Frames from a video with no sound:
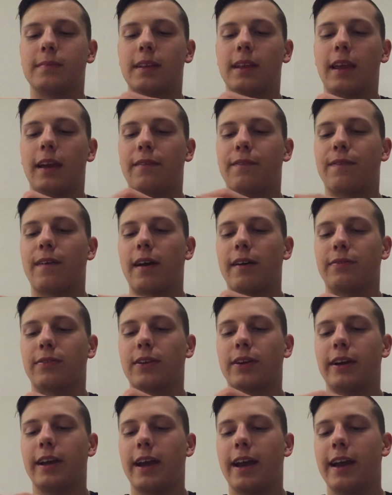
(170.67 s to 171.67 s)
at like
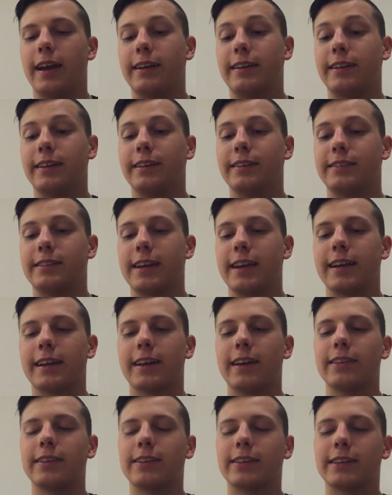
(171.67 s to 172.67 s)
5.30, I had to take
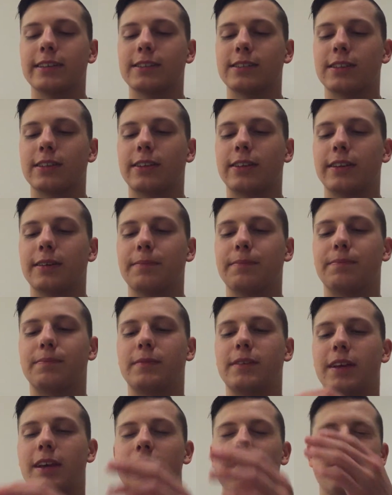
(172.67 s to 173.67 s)
another
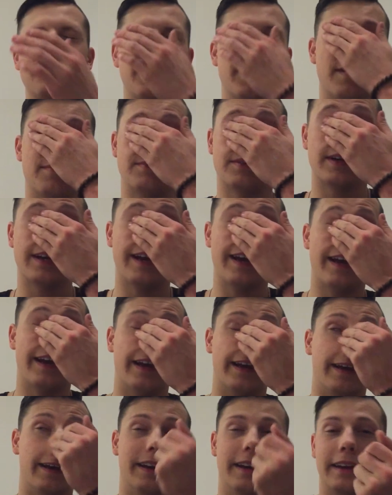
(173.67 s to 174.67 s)
Concerta to keep me up
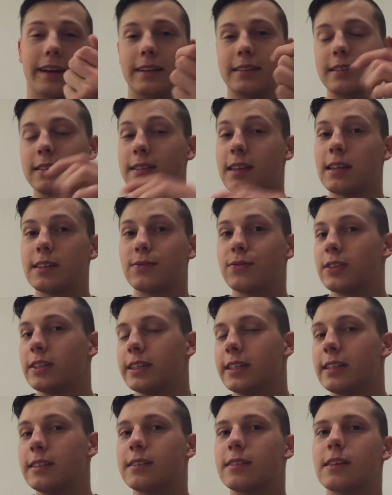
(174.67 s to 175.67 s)
today, and it
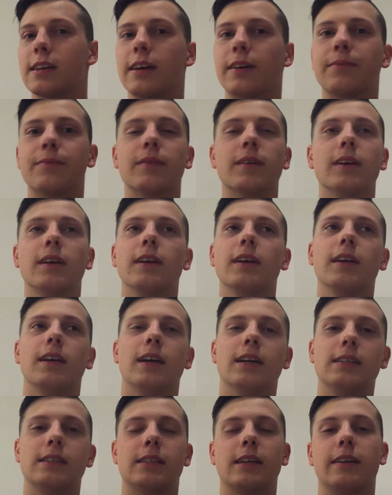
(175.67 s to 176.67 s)
successfully did so.
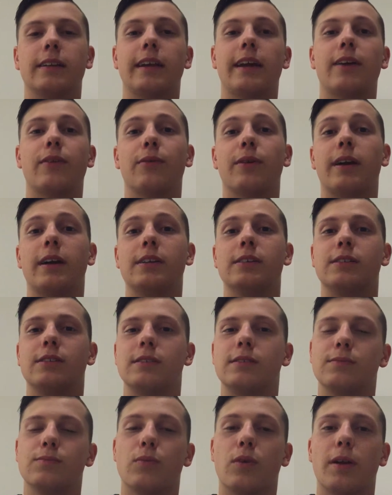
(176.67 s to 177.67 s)
Until now, when I just
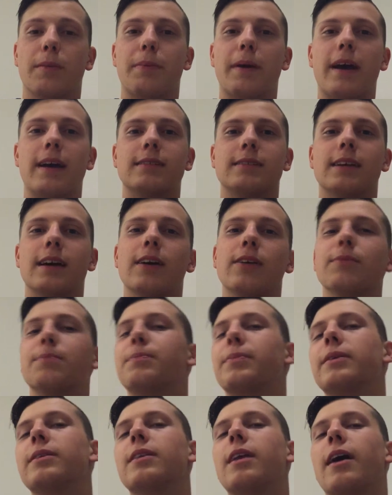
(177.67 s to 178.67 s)
want to pass
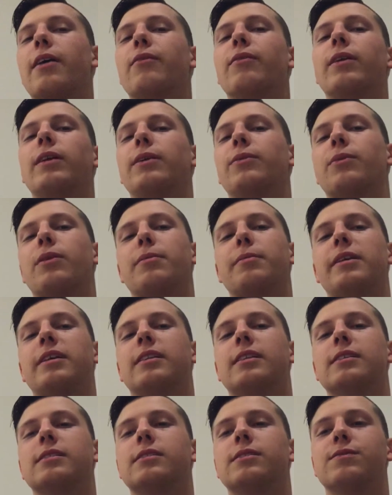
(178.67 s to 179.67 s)
out. But I really want to
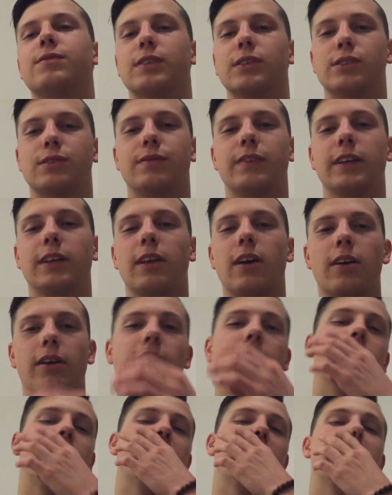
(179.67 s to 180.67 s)
make this first
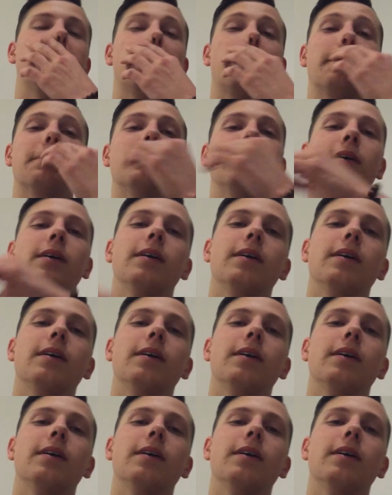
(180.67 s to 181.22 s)
vlog and get it up.